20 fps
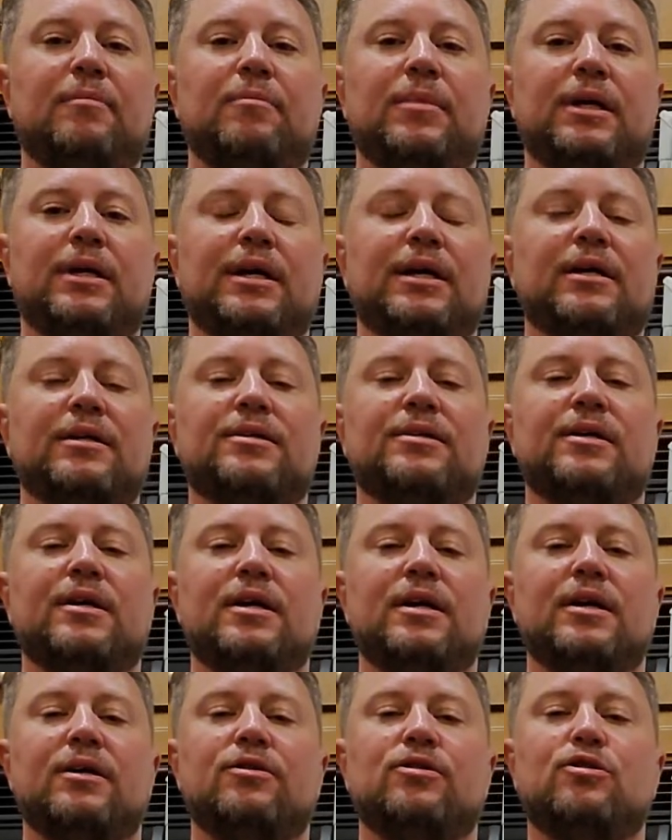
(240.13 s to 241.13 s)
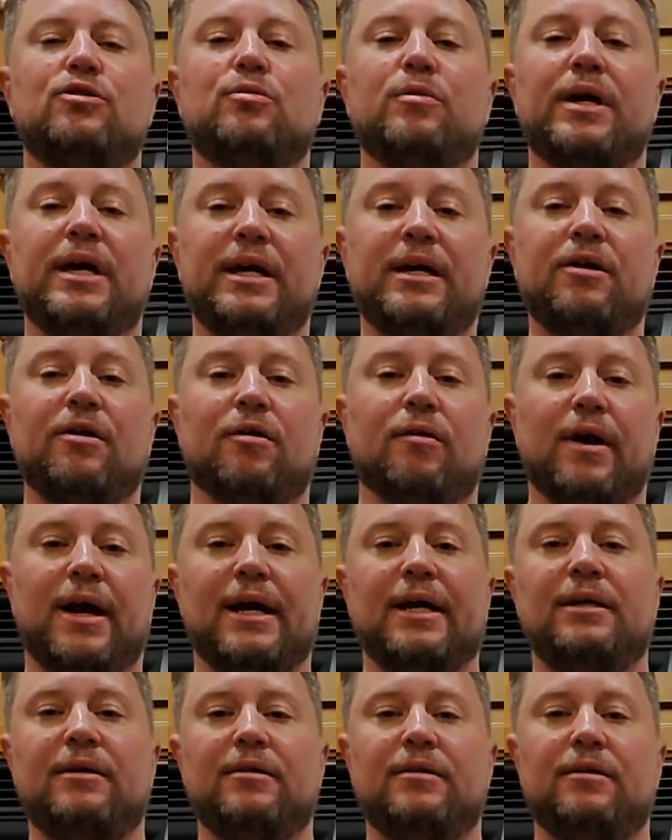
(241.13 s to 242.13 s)
because to
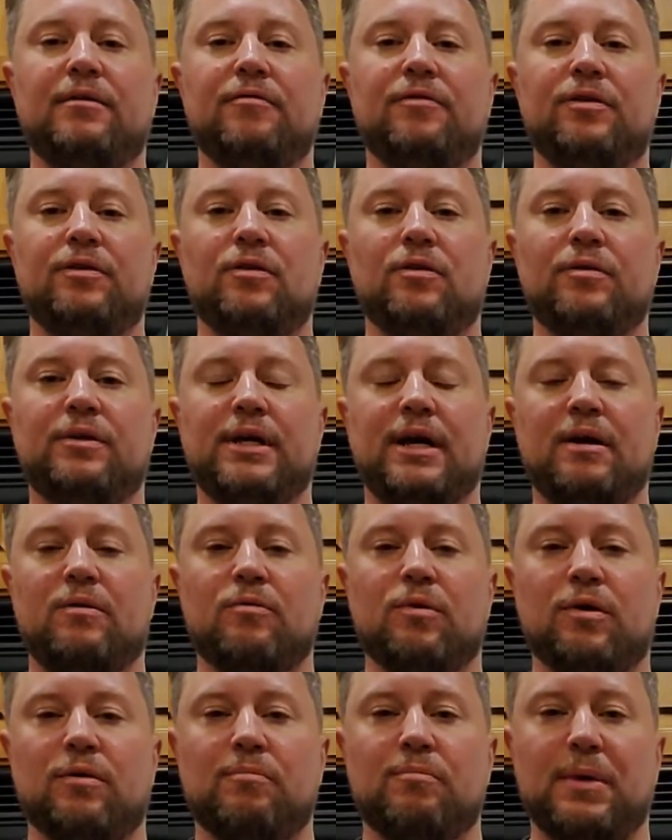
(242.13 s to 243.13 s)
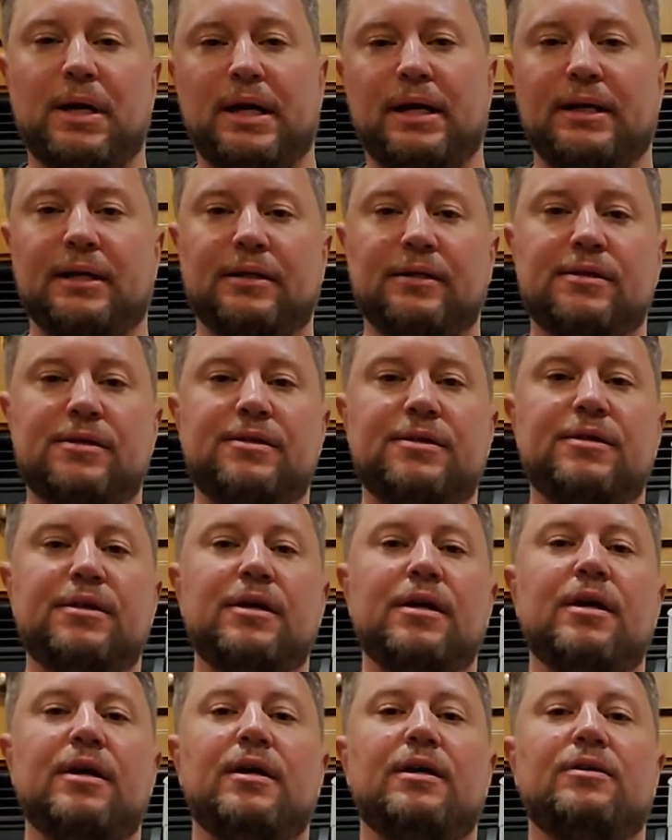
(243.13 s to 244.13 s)
iterate, if you know what that word means,
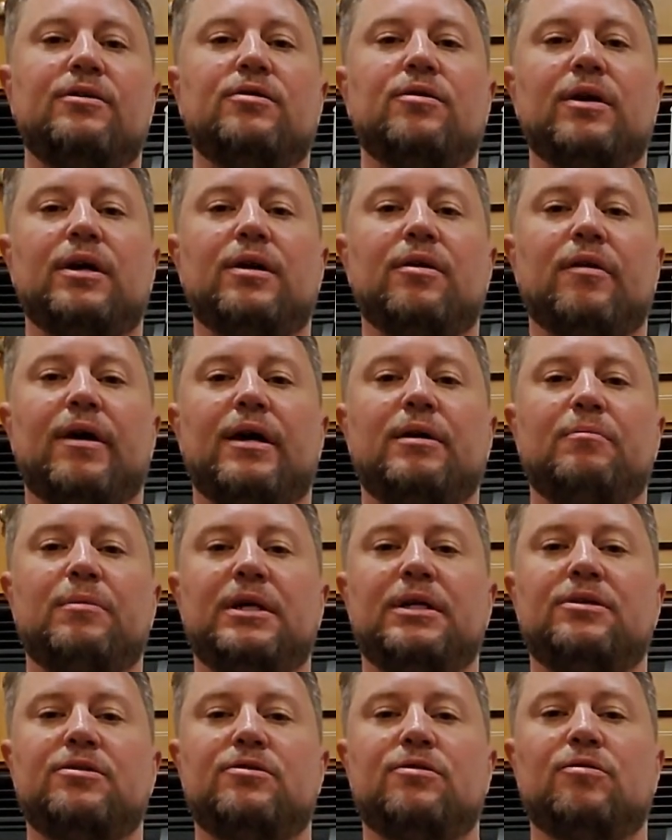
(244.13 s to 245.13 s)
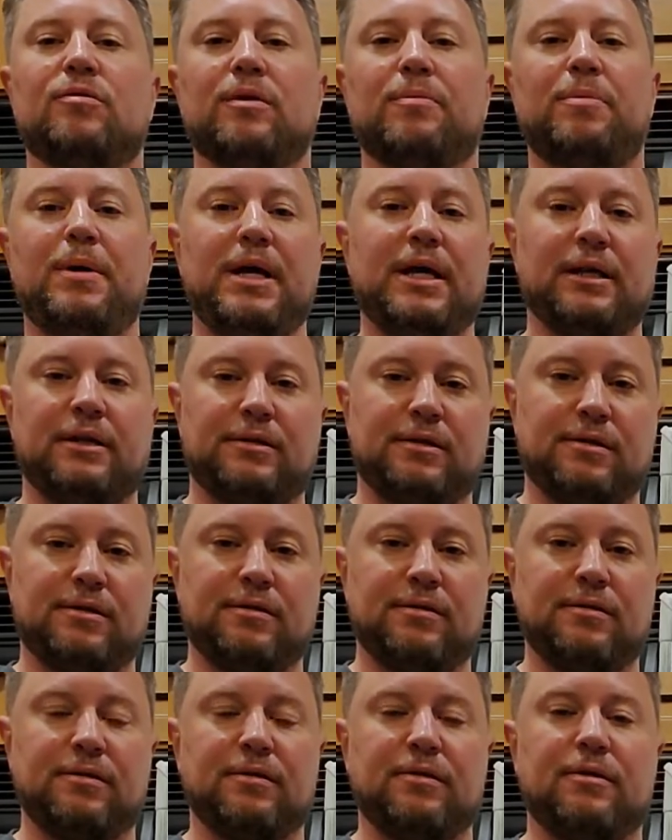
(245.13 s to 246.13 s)
to iterate means to repeat.
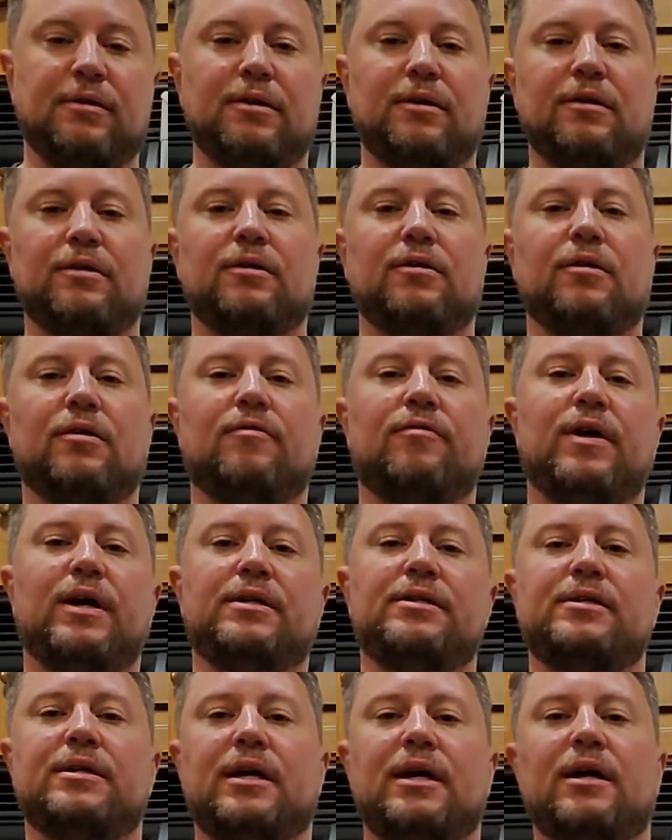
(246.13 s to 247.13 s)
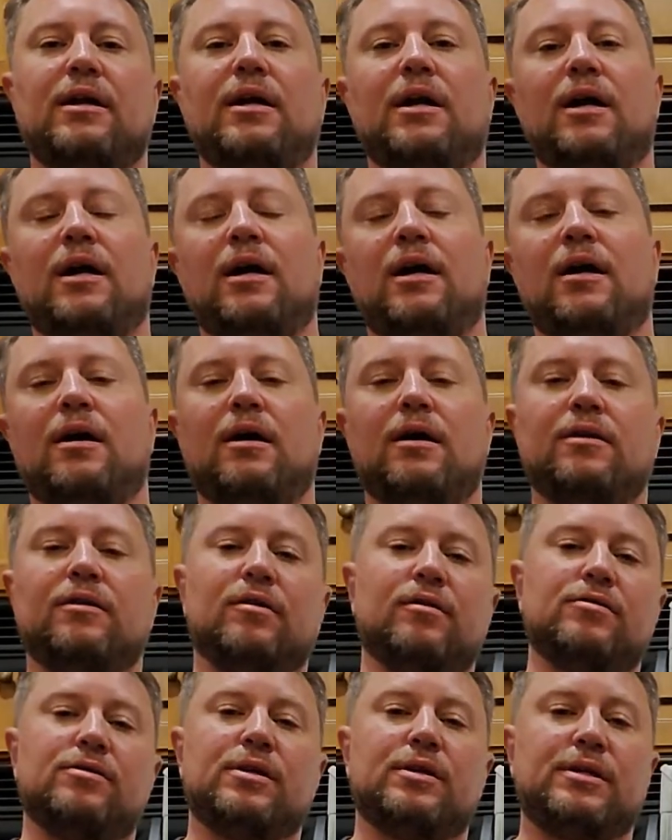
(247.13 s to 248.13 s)
If I said
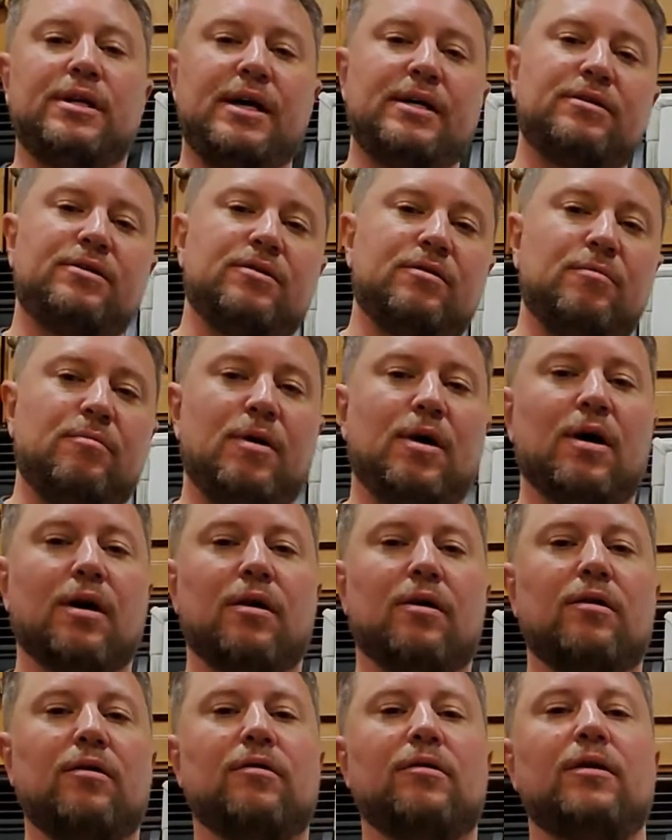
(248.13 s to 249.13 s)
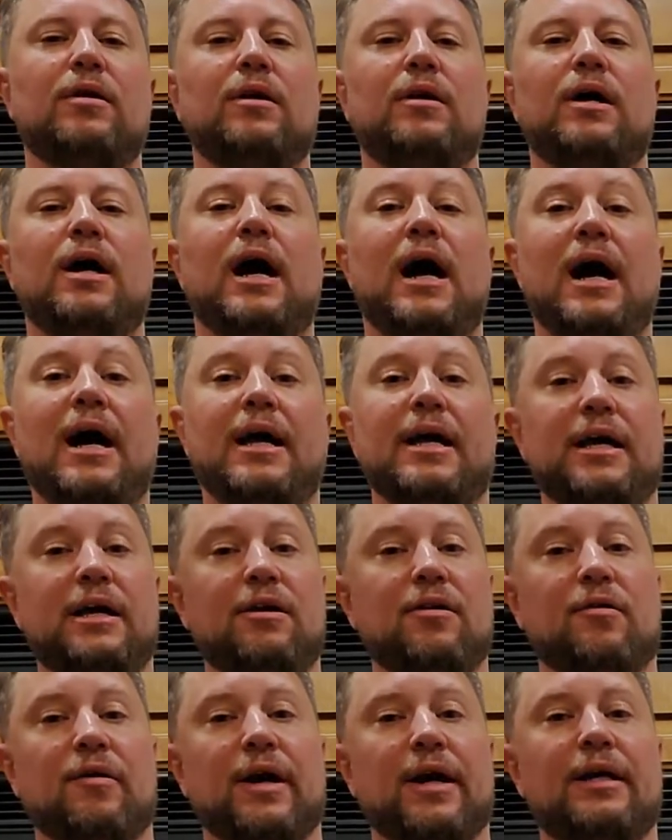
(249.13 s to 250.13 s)
there's a test tomorrow, I
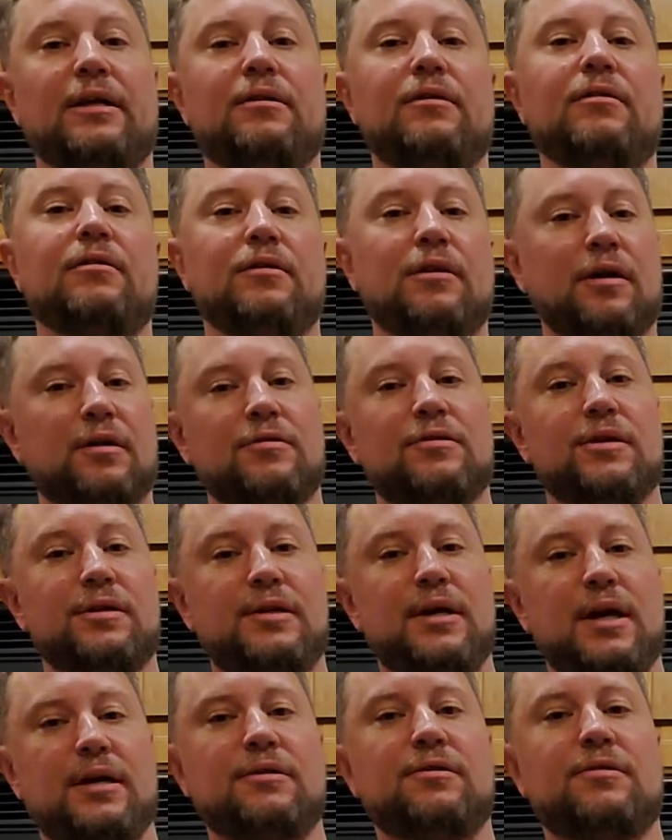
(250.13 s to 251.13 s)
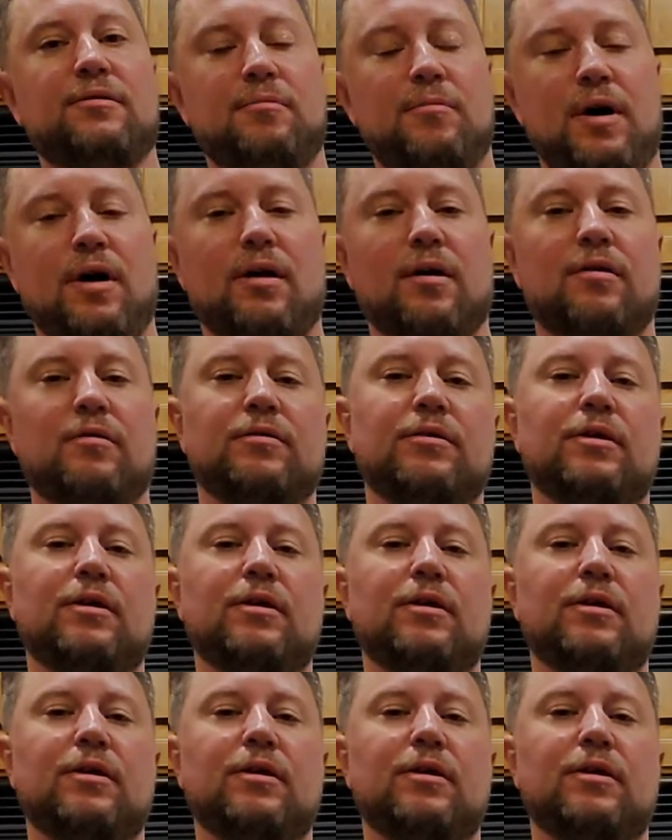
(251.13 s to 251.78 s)
iterate, there's a test tomorrow.